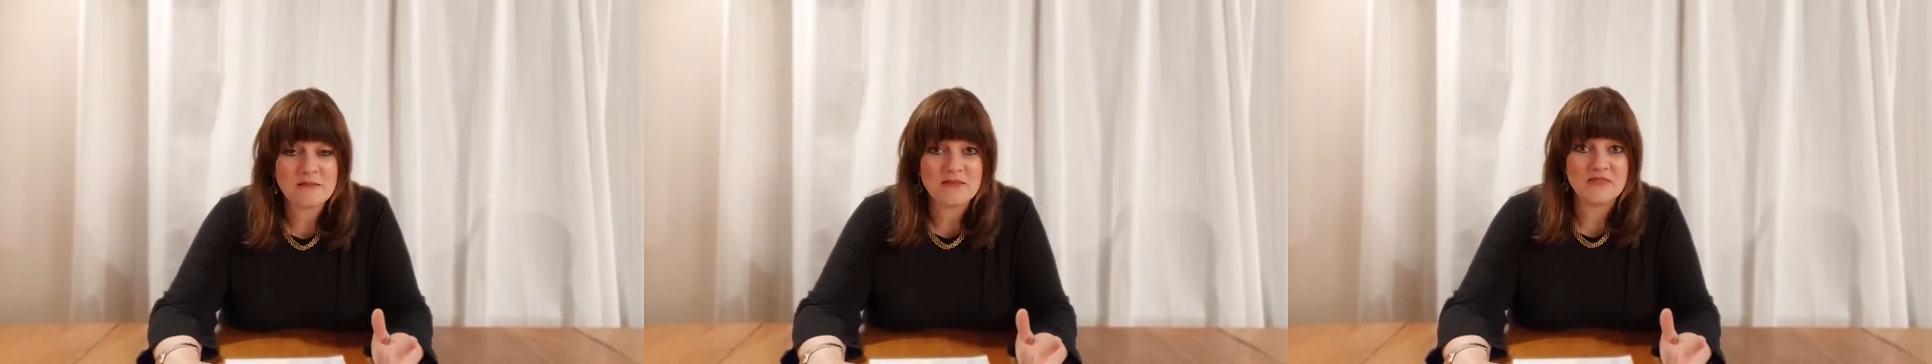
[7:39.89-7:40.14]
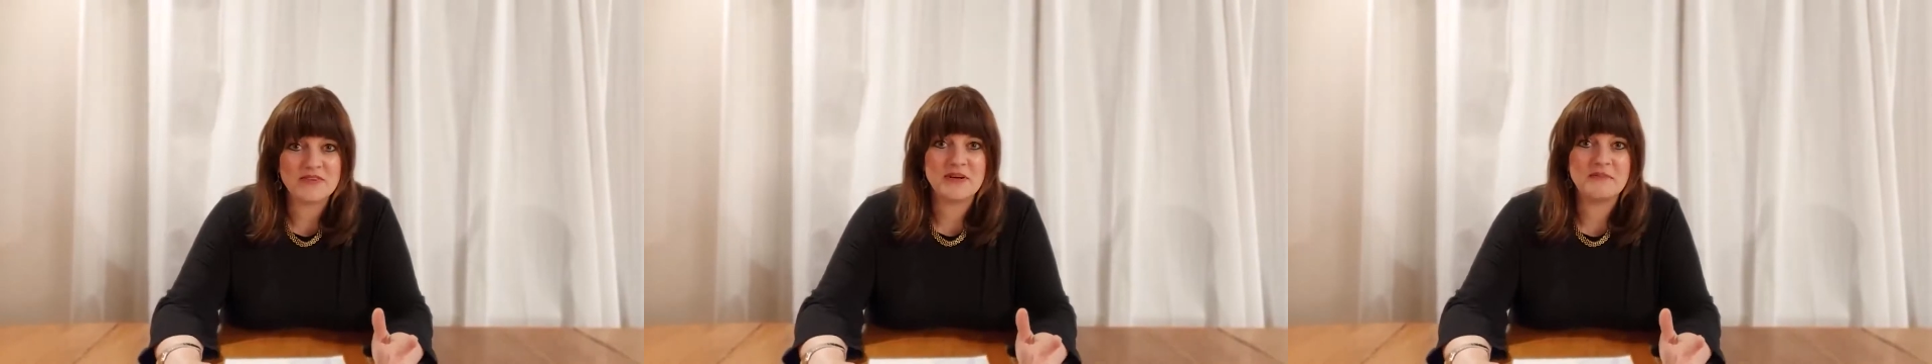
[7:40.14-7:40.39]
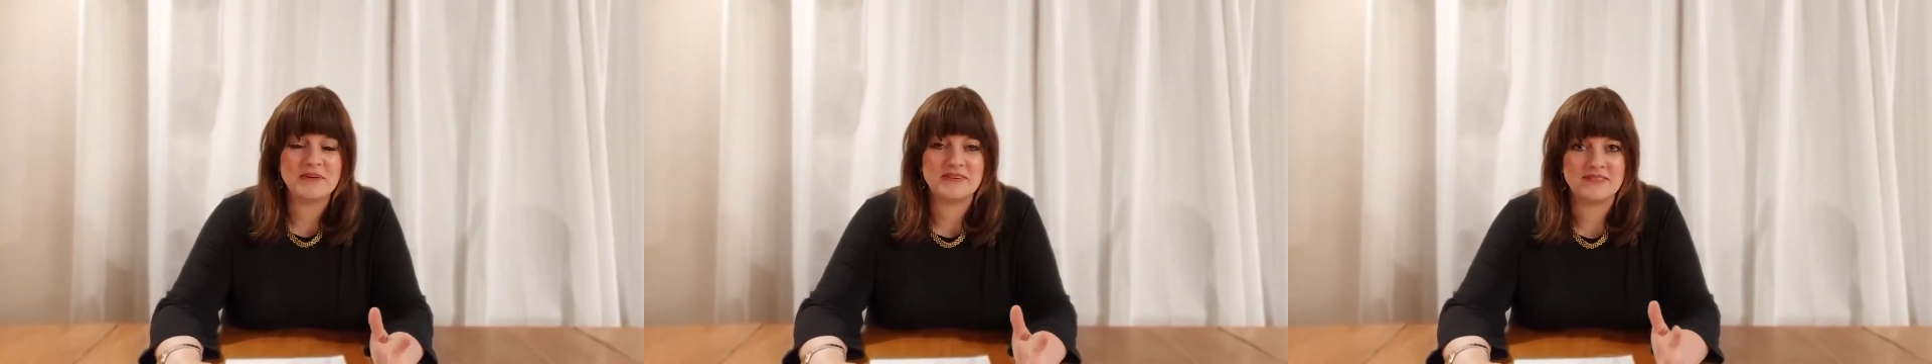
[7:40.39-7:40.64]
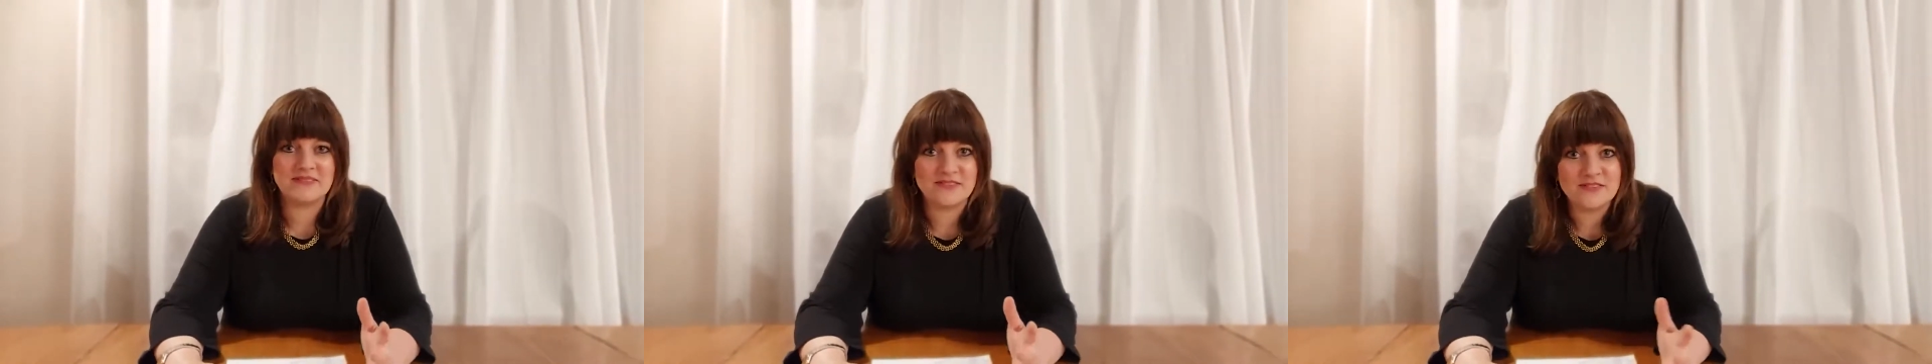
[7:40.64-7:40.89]
with the Rebbe and
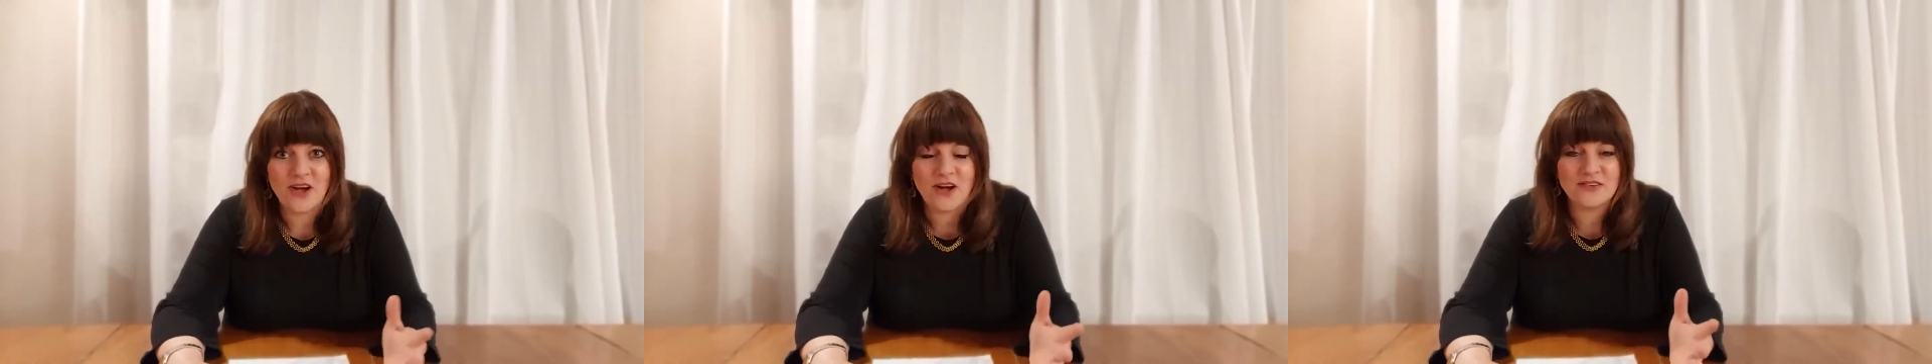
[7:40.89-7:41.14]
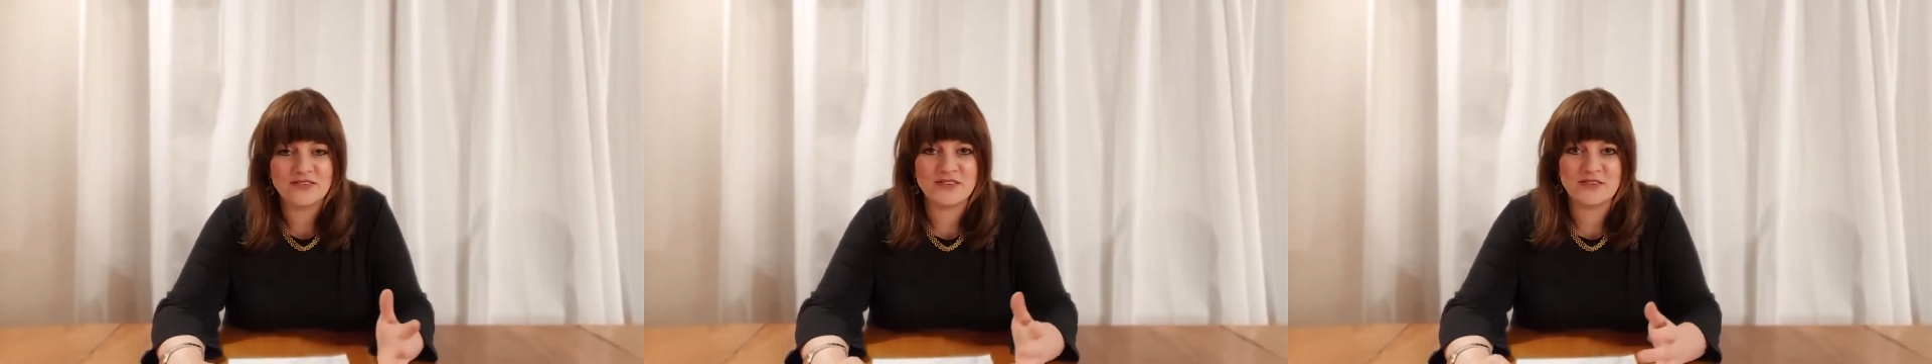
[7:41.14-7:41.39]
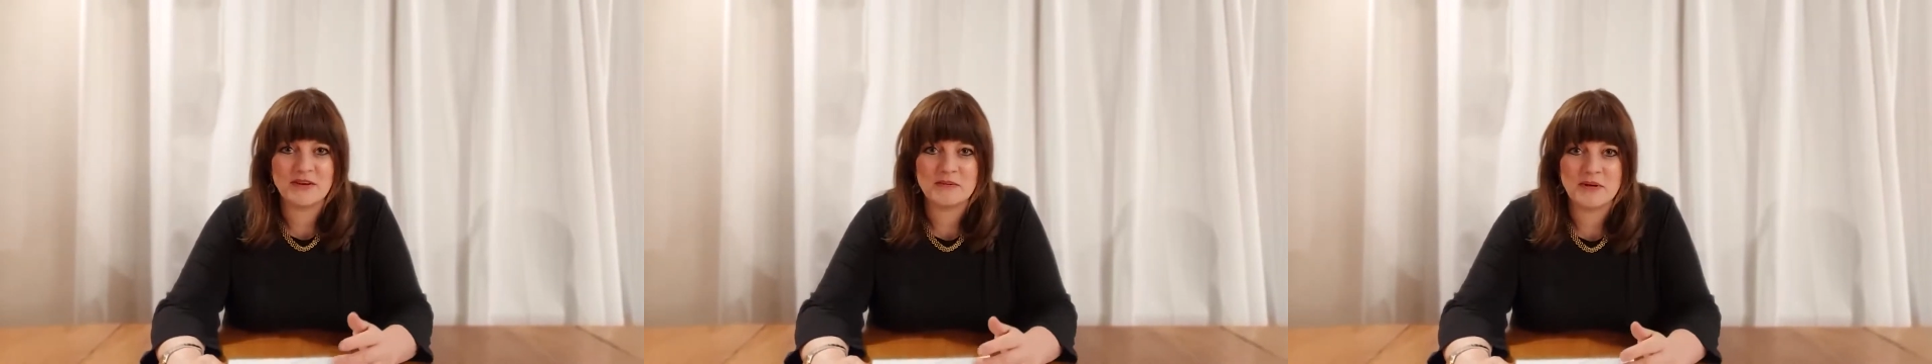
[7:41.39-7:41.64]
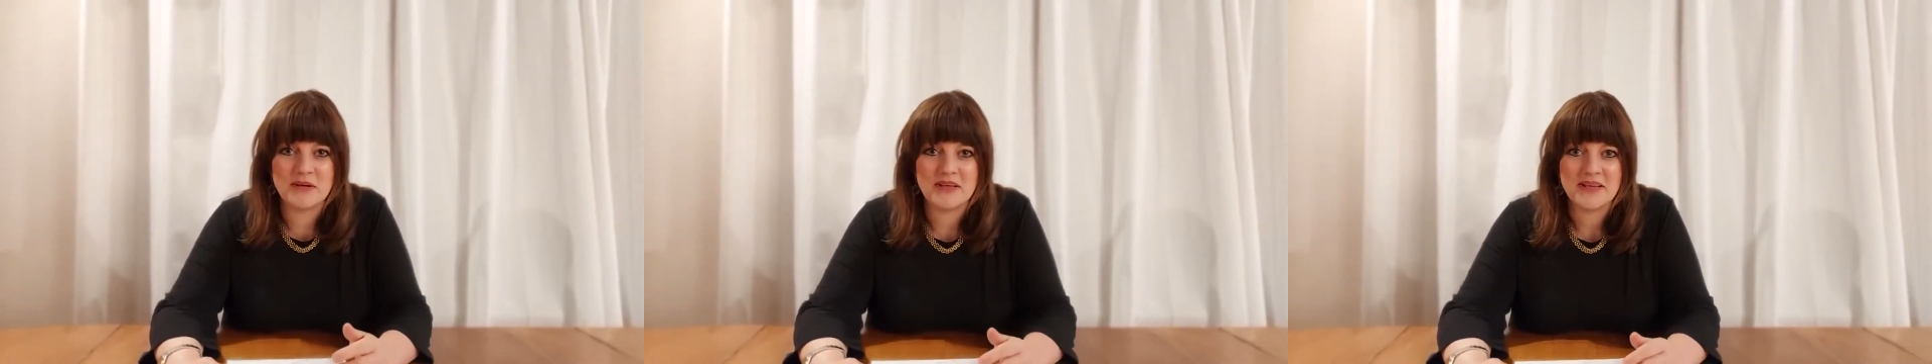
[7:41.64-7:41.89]
talk to the Rebbe.